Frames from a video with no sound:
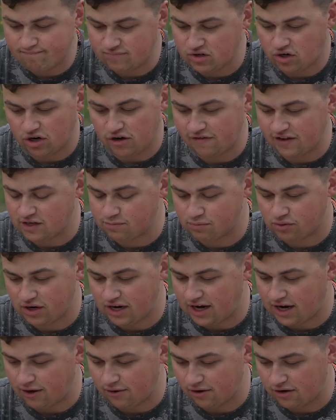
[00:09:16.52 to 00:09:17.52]
Don't know if that's per
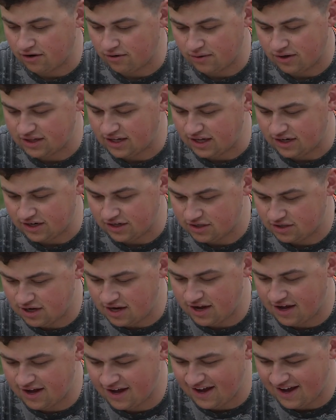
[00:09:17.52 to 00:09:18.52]
hour or what that is,
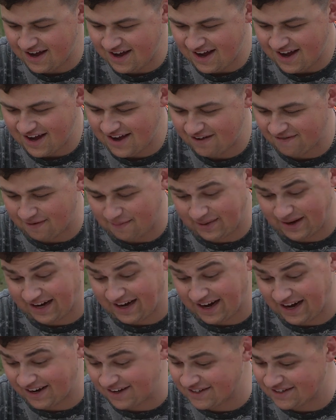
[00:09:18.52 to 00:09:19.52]
if I'm being
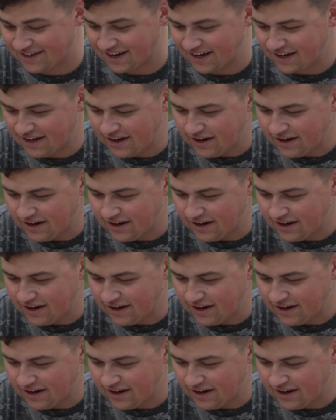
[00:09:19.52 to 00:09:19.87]
honest.